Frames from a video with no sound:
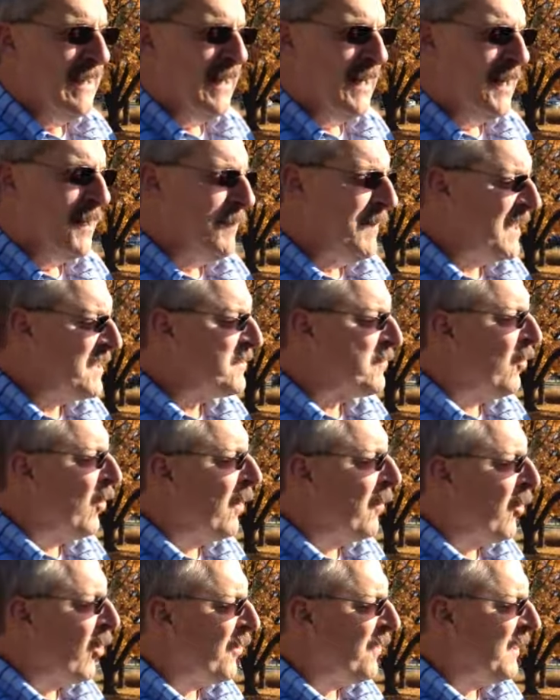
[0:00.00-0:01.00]
Um, that's one
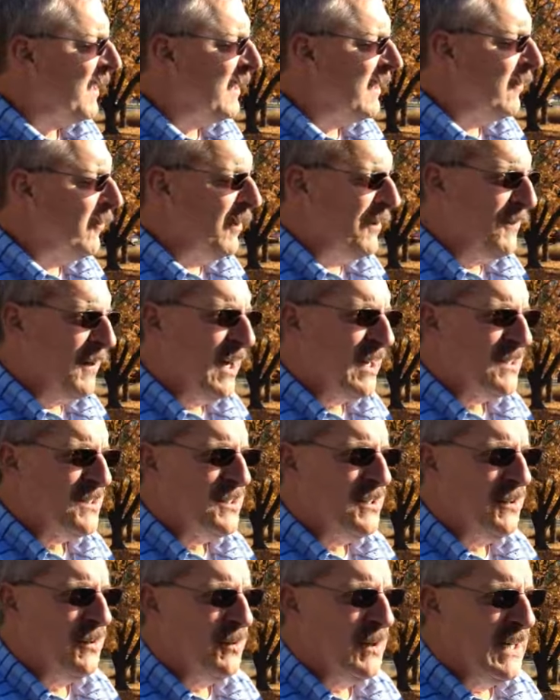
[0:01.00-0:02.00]
more thing that we've got
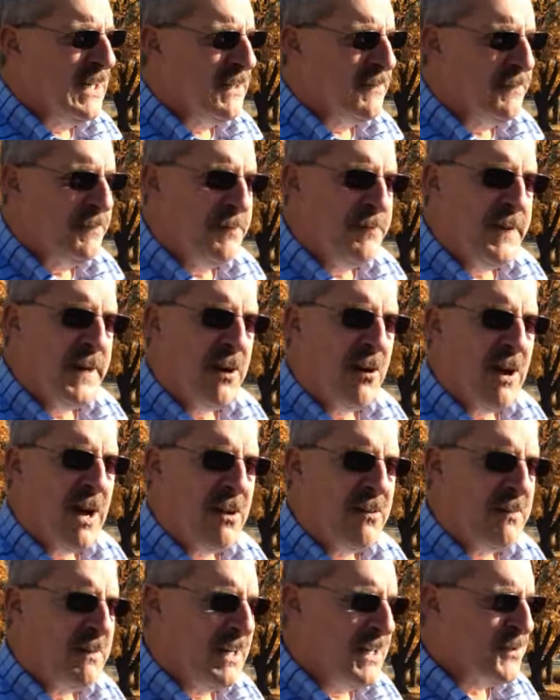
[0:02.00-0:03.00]
to uh, figure out
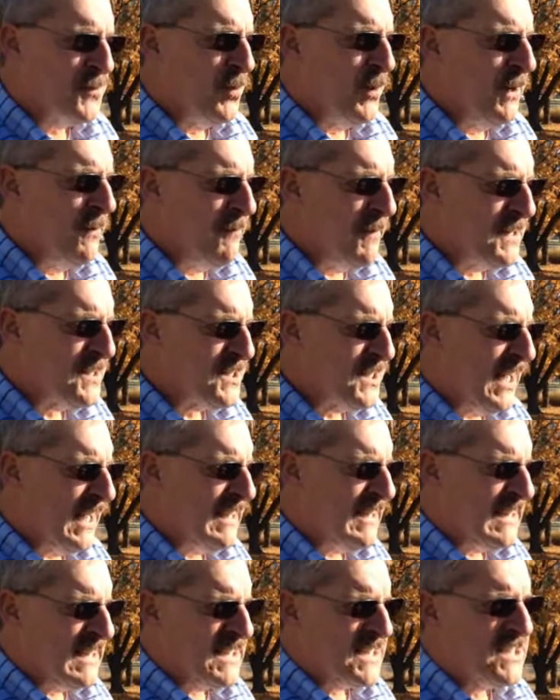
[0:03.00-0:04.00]
as we investigate
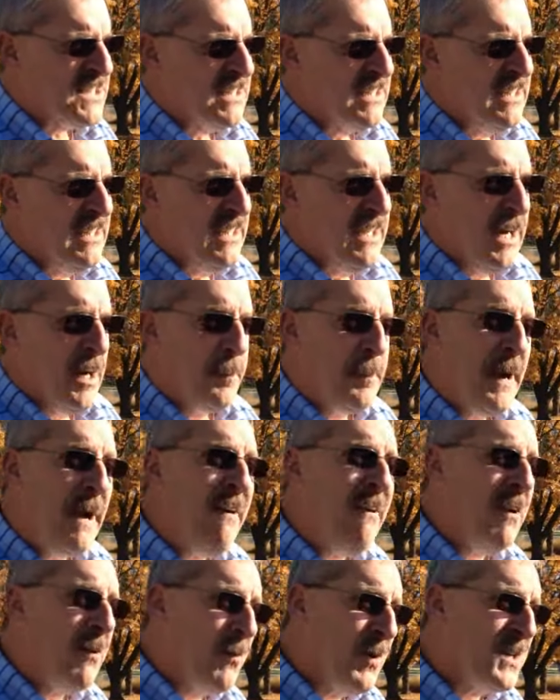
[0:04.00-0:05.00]
this
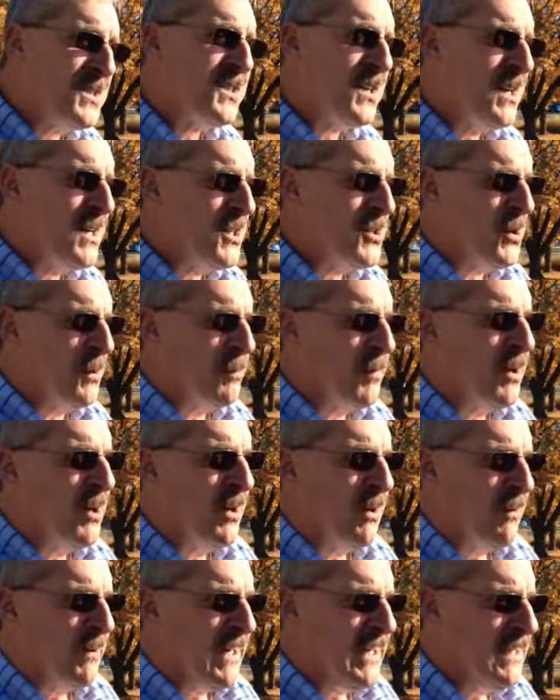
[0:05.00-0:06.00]
apparent residential
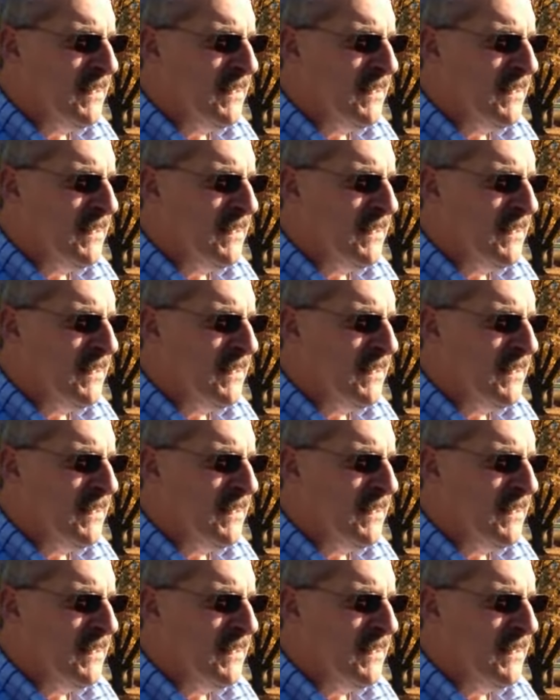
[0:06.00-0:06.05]
burglary.